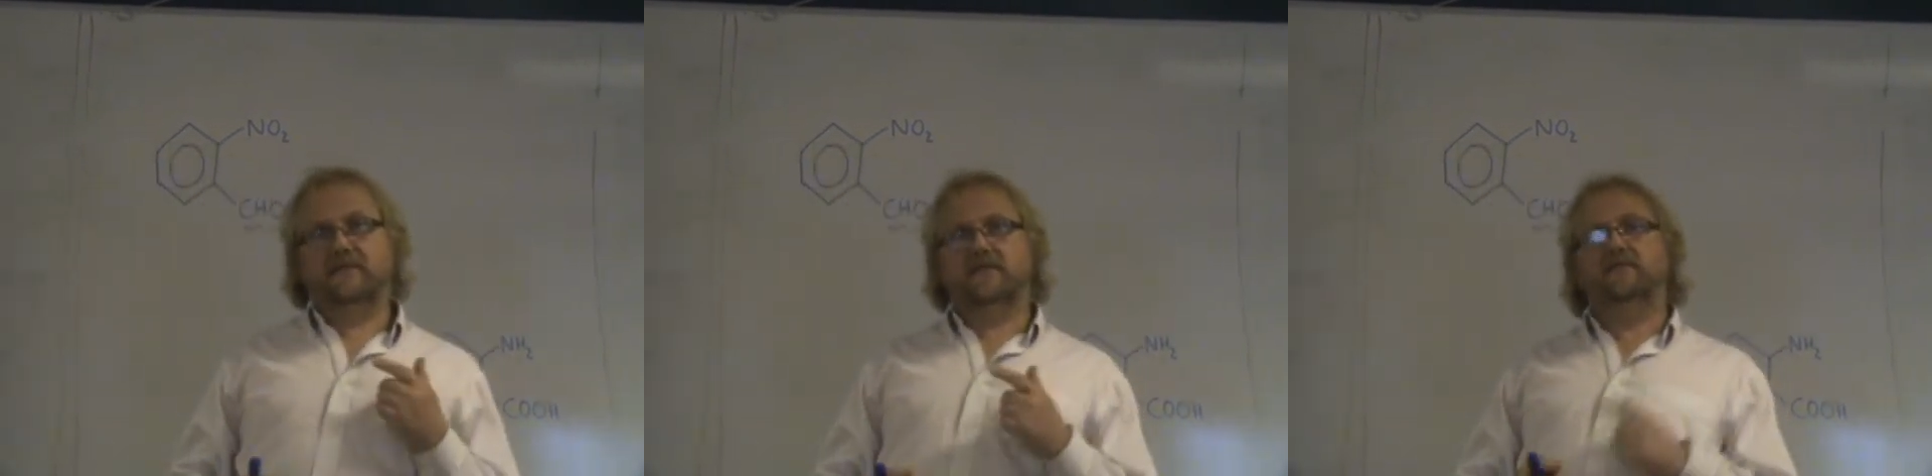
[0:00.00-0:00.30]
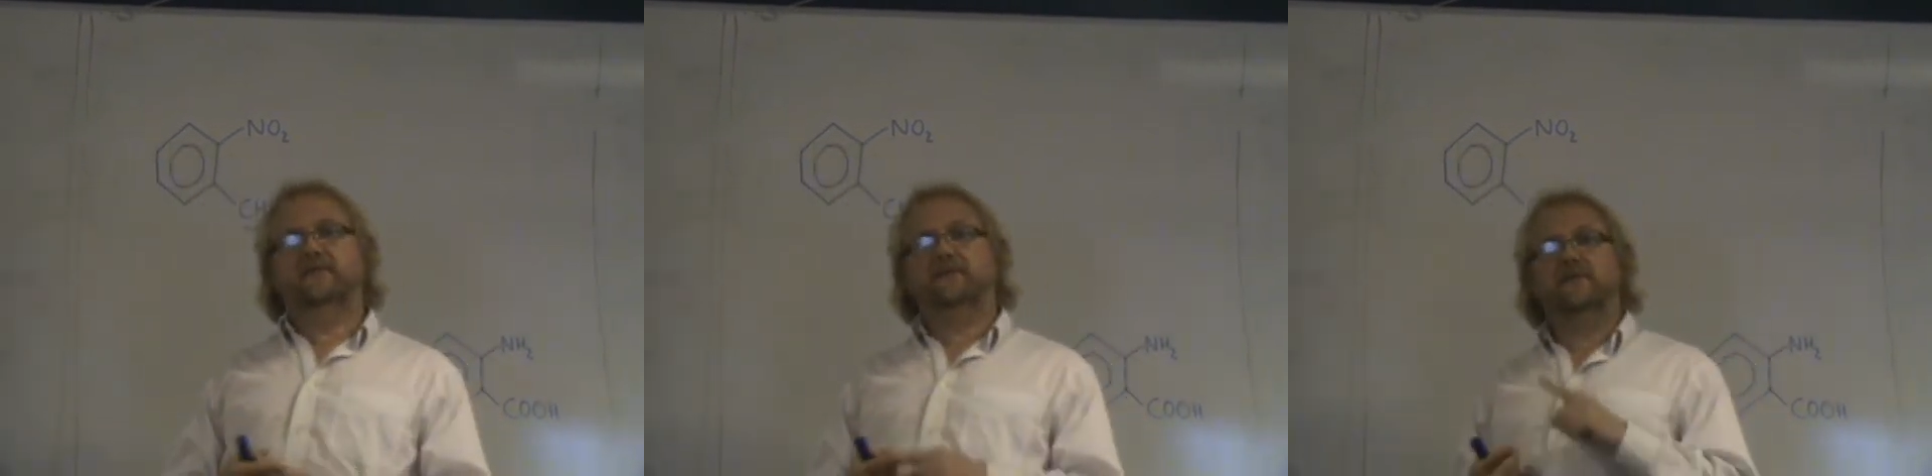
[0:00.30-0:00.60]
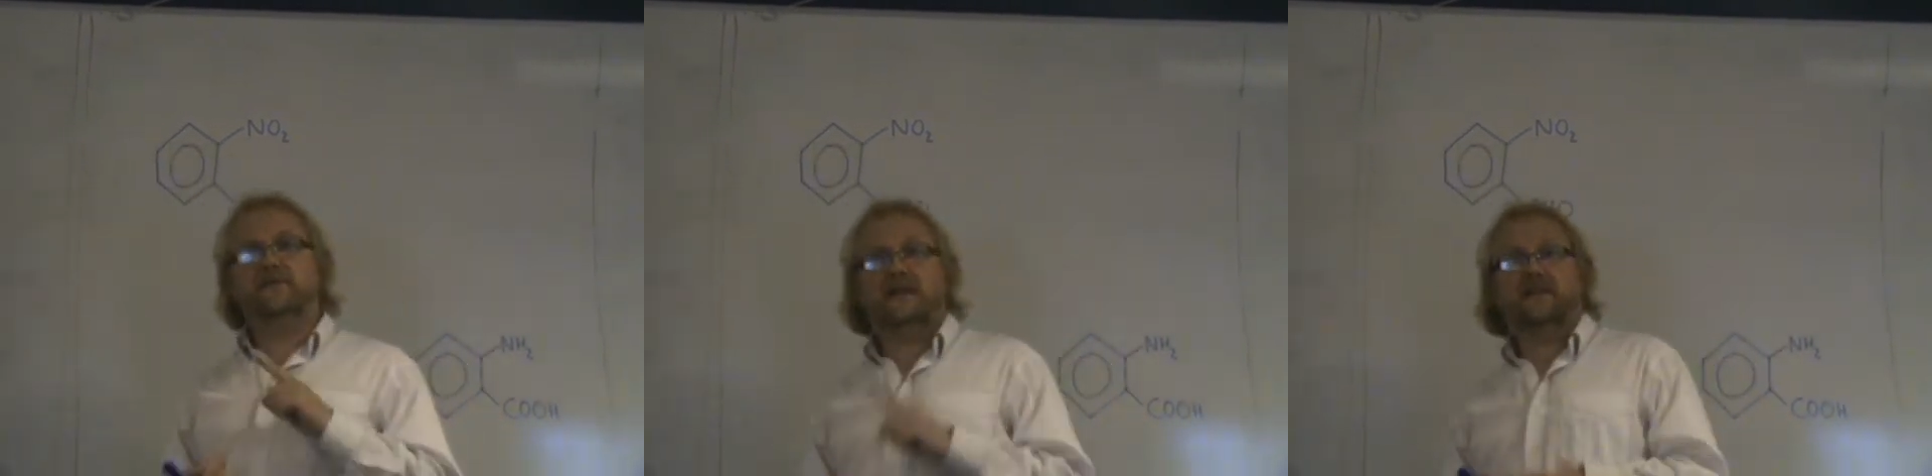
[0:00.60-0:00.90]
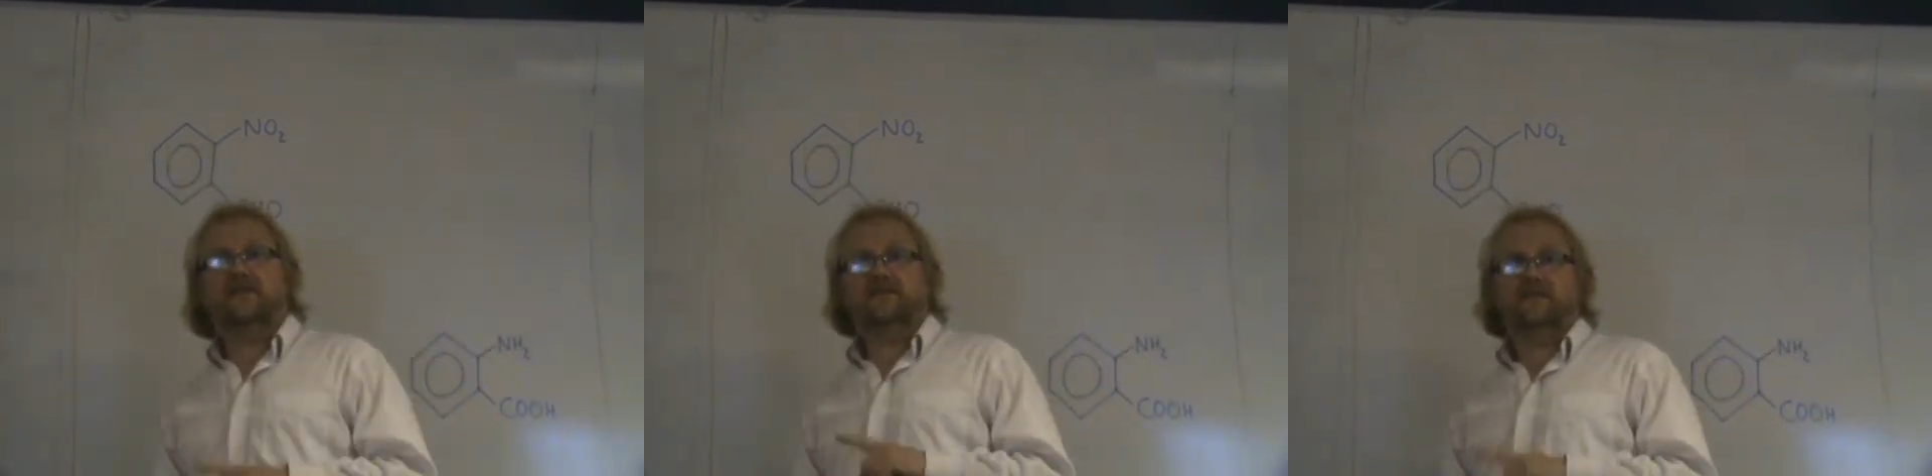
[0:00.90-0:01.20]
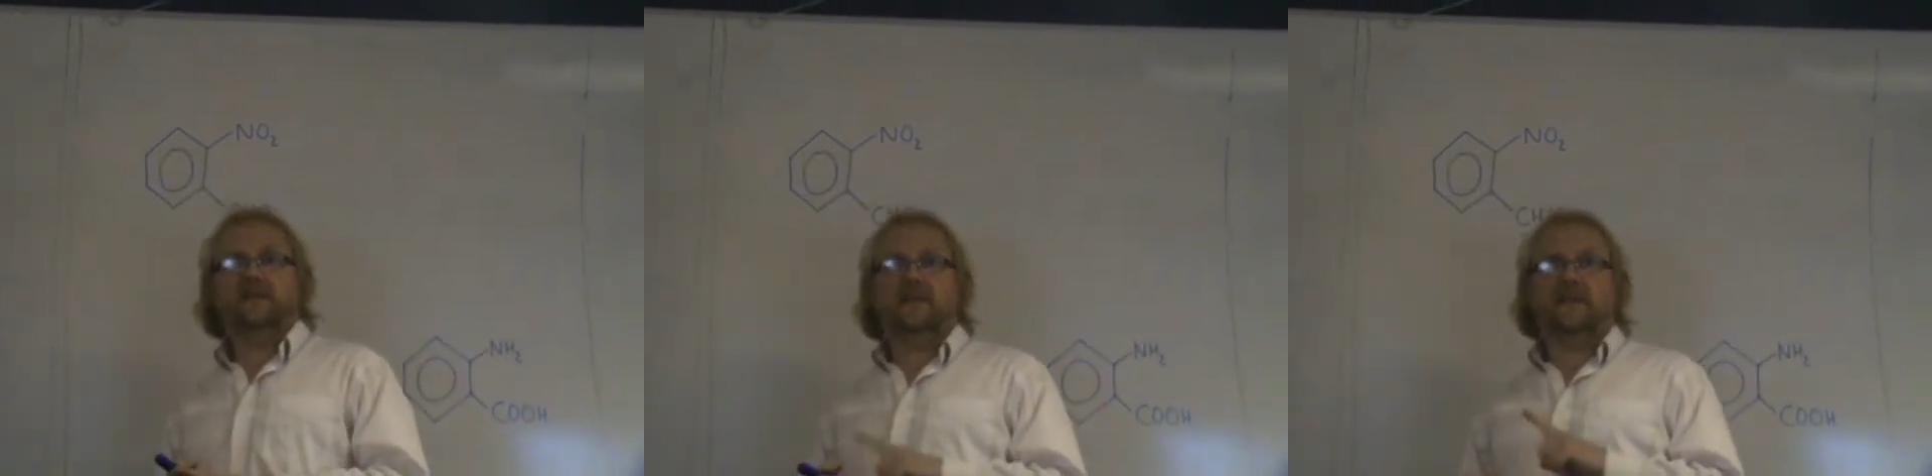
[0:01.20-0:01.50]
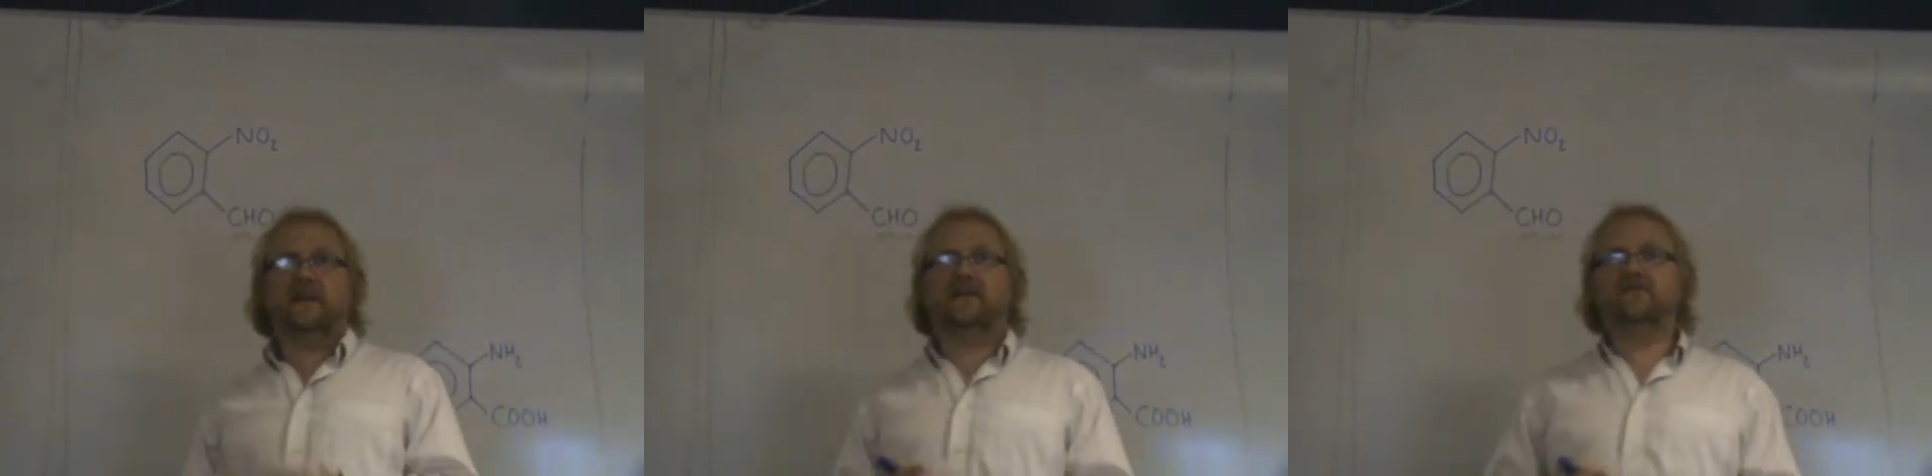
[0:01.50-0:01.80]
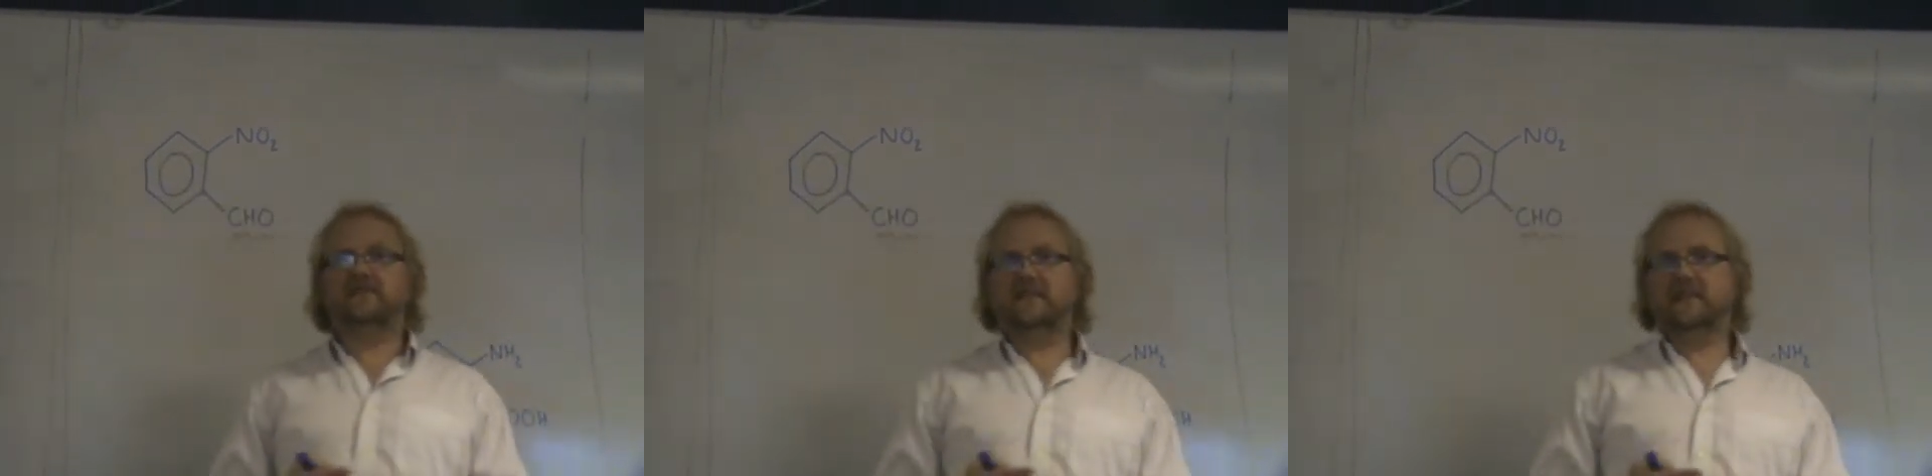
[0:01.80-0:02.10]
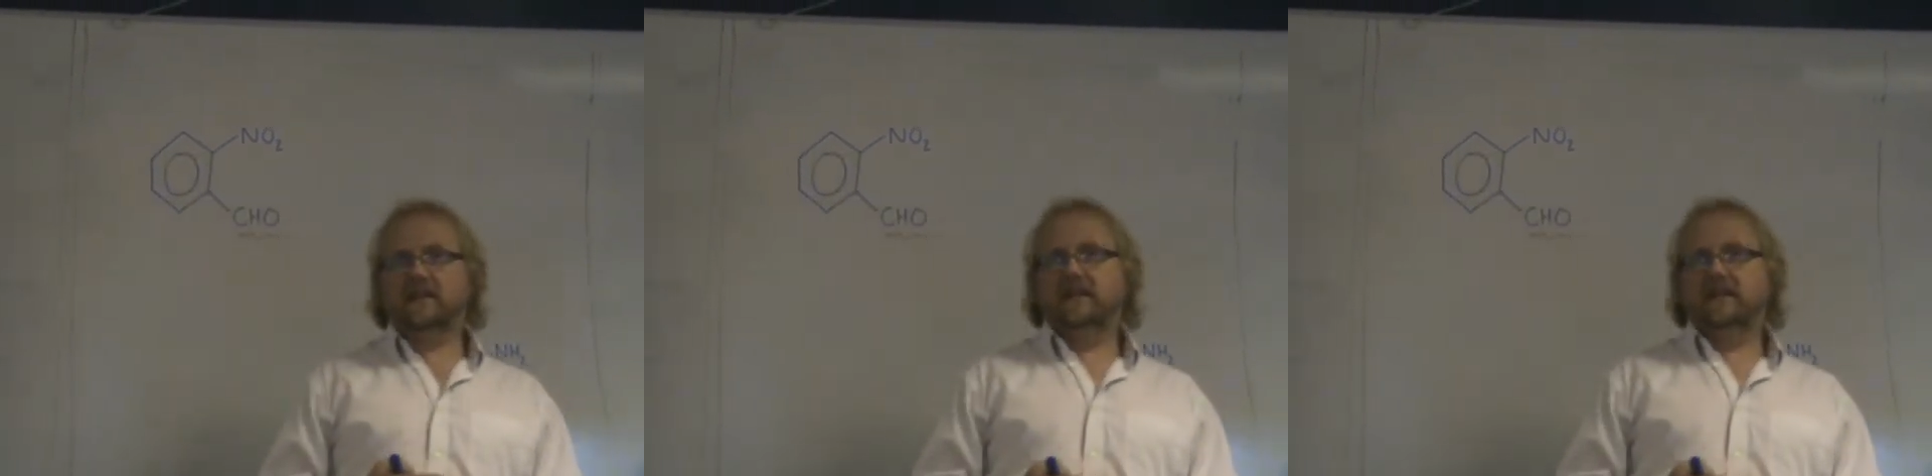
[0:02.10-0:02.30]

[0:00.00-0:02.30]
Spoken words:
2,4-dinitrophenylhydrazine,